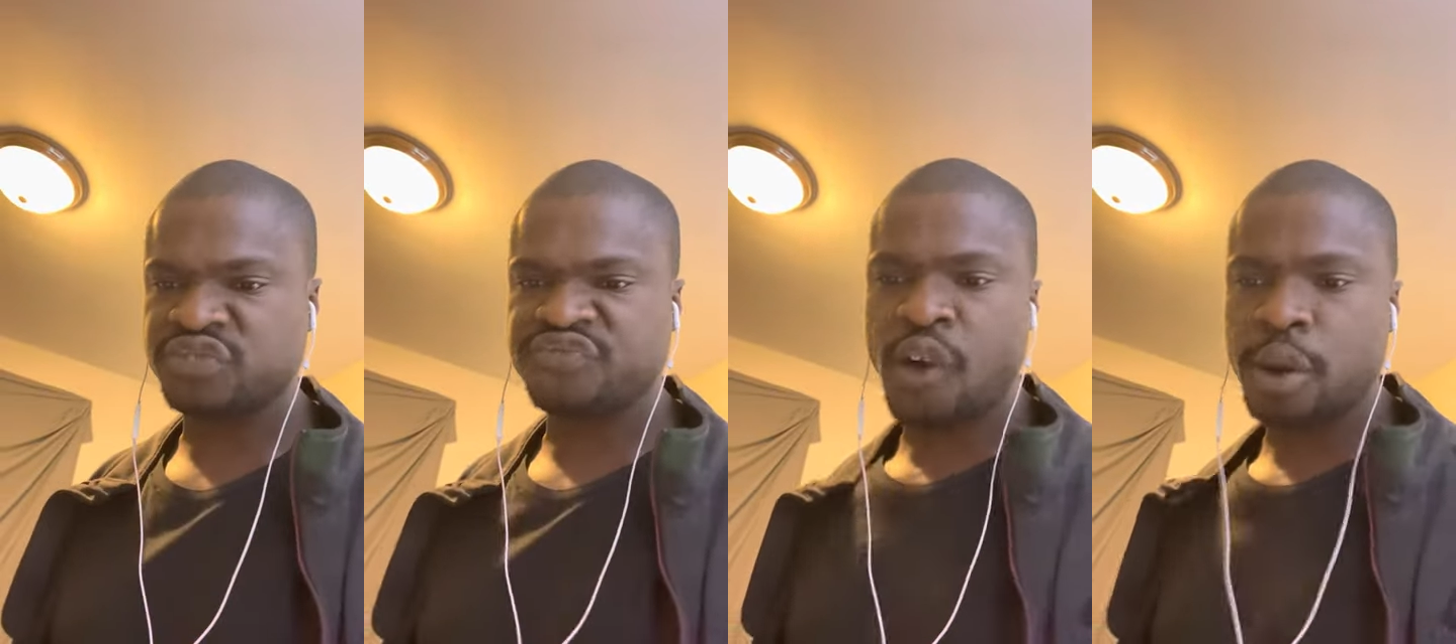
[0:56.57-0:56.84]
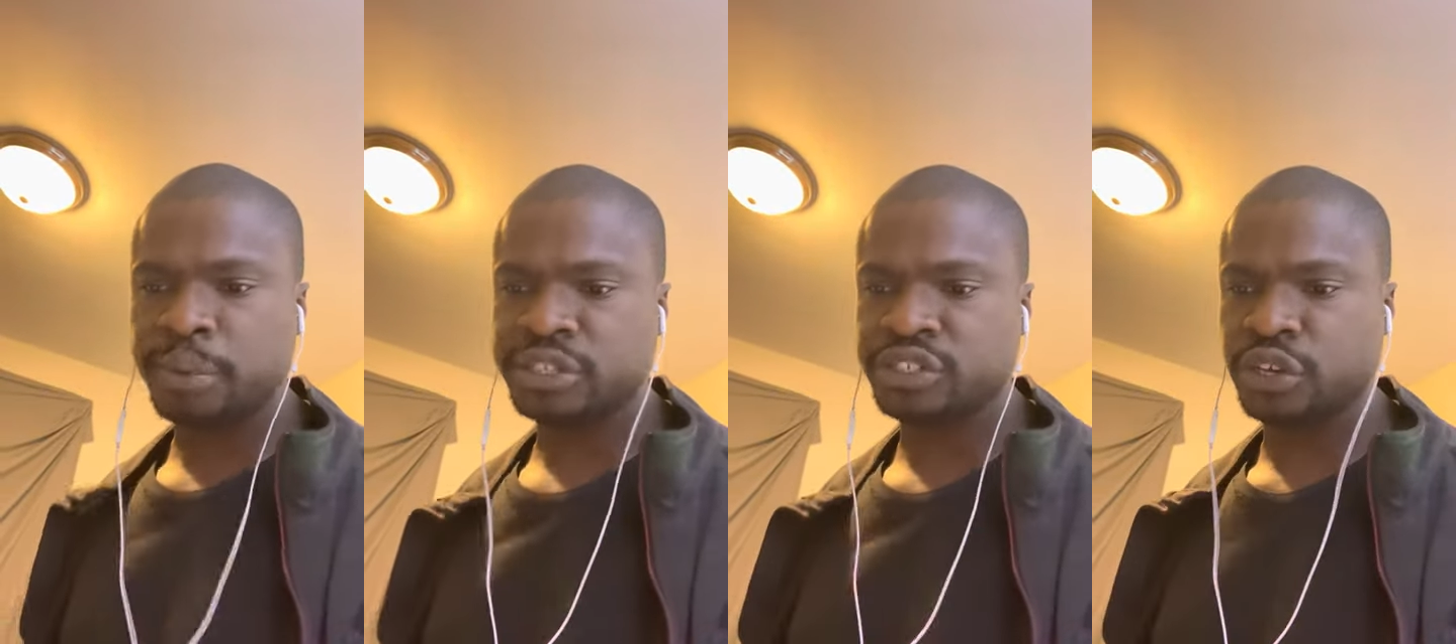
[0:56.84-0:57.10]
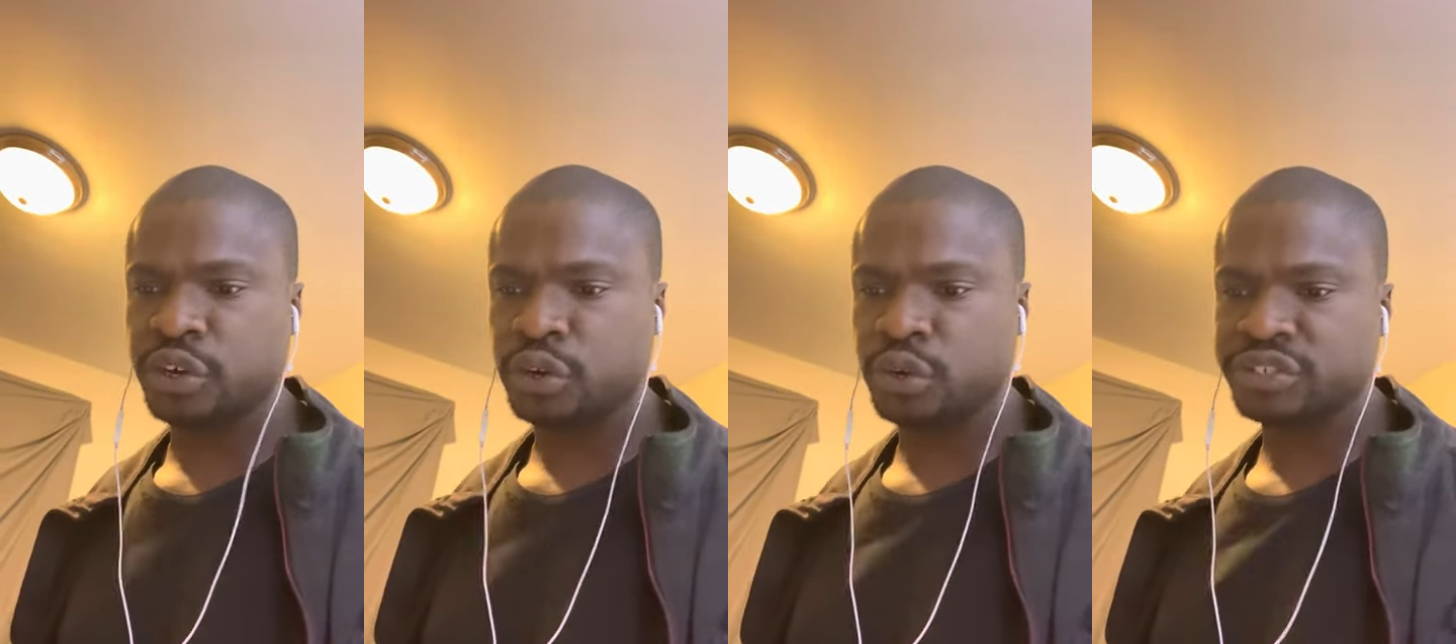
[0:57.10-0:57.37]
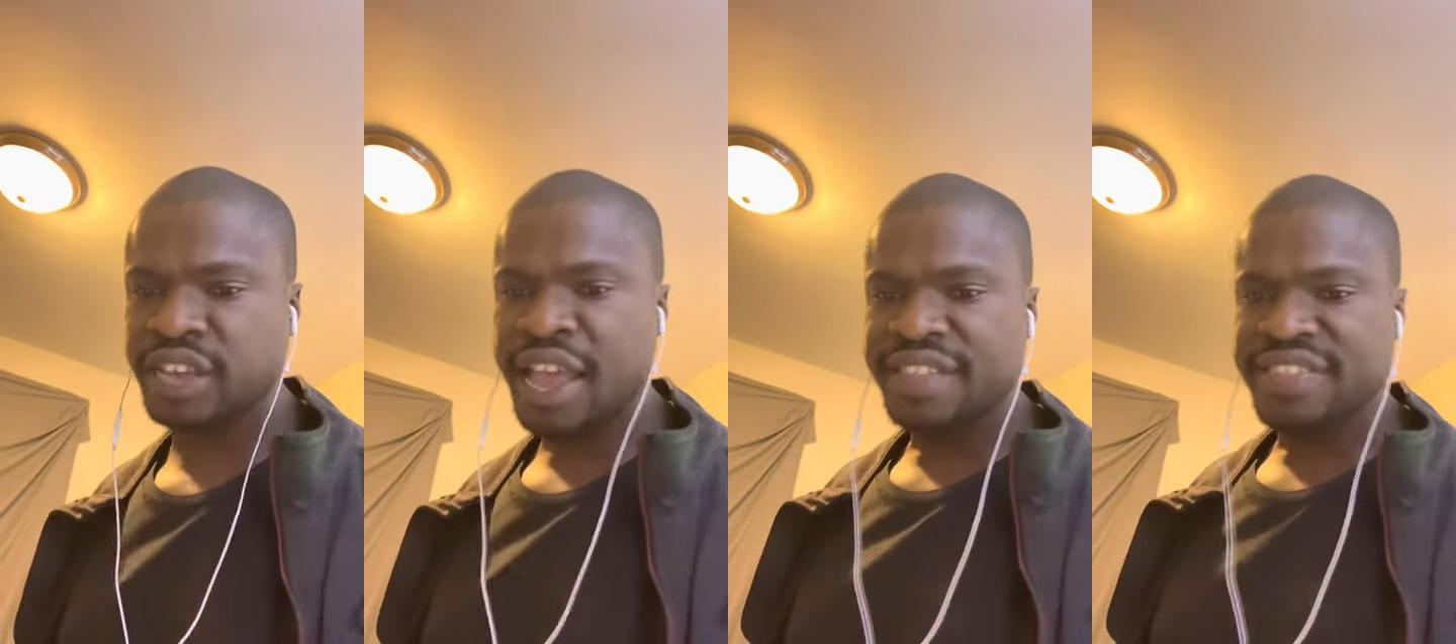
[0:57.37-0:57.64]

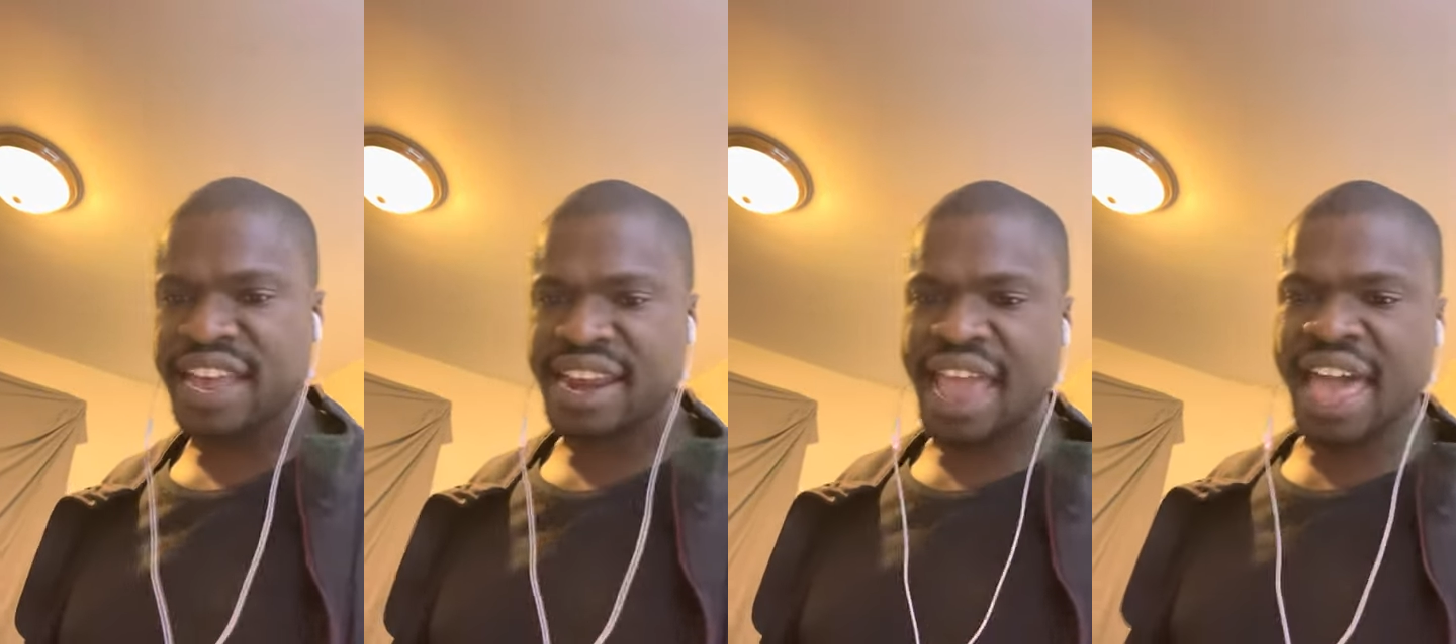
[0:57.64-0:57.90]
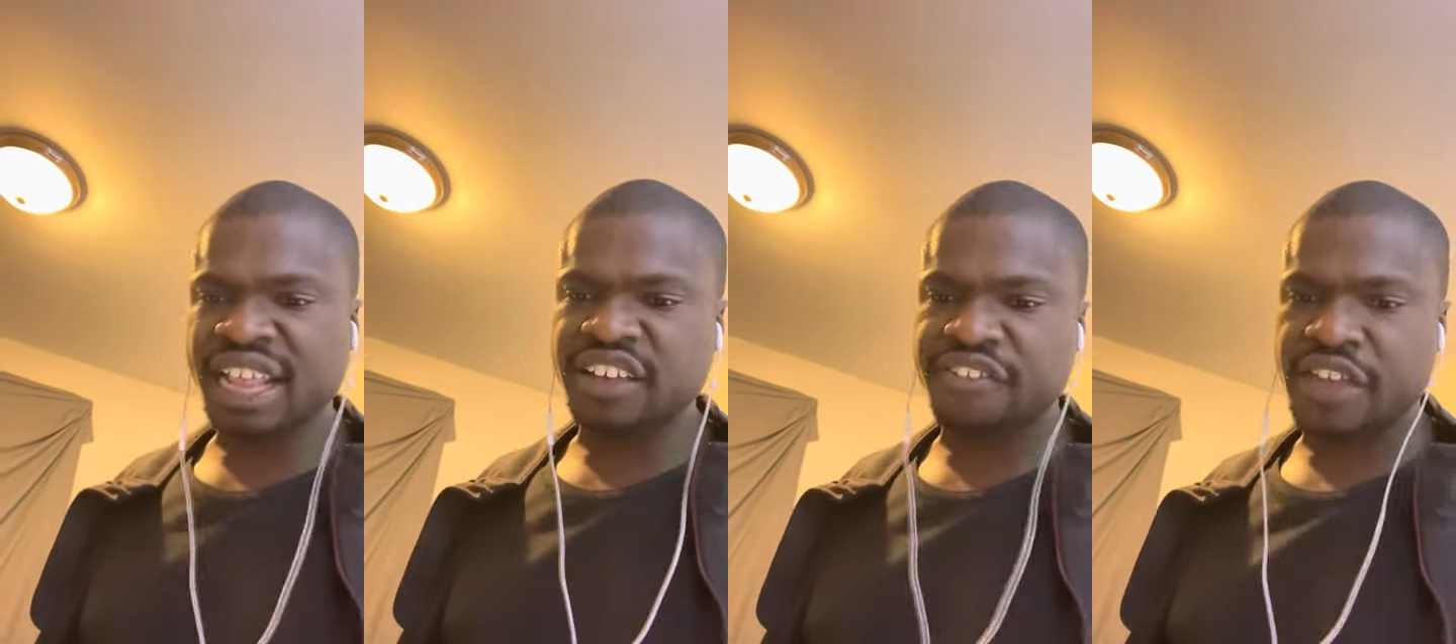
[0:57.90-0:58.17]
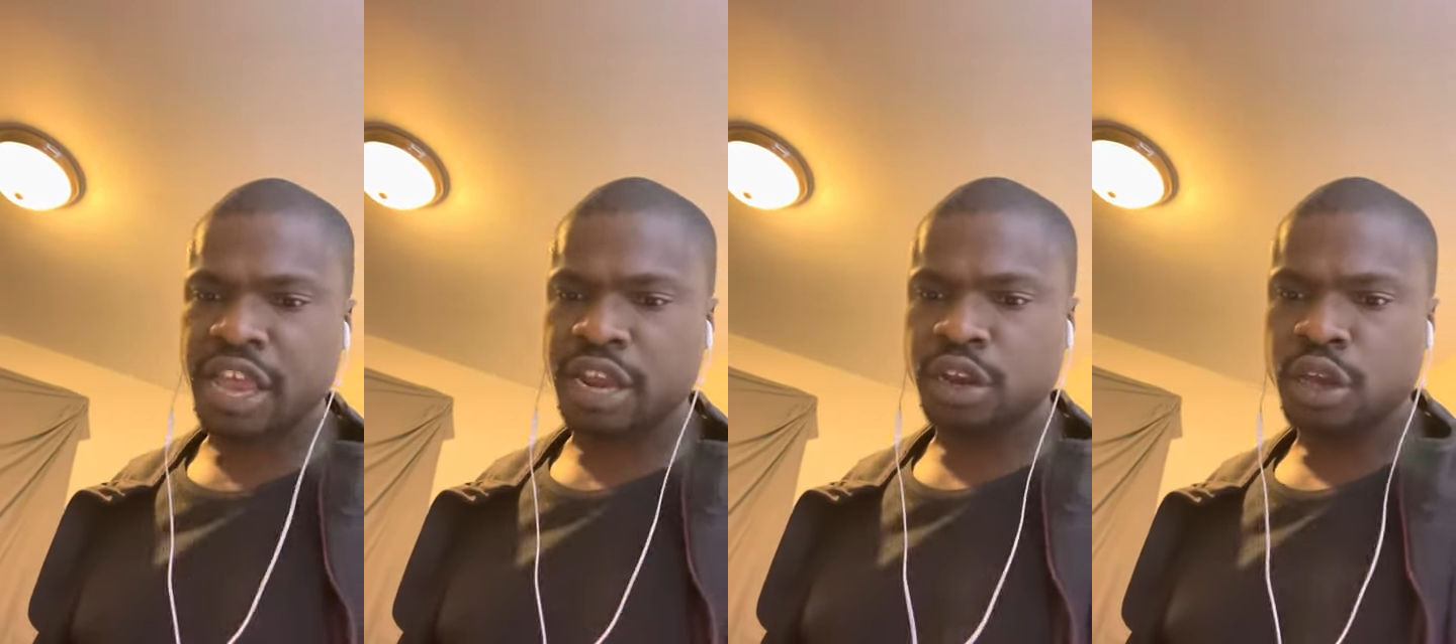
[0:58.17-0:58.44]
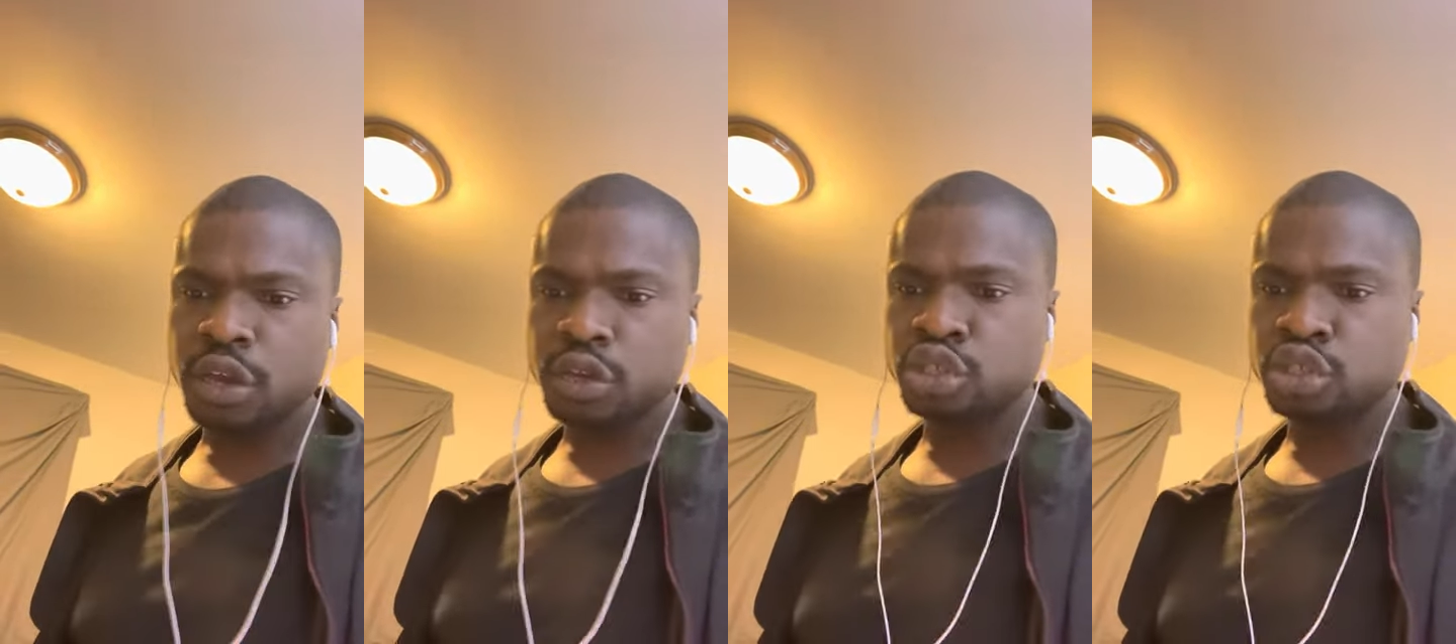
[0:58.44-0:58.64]
pharmaceuticals that elevate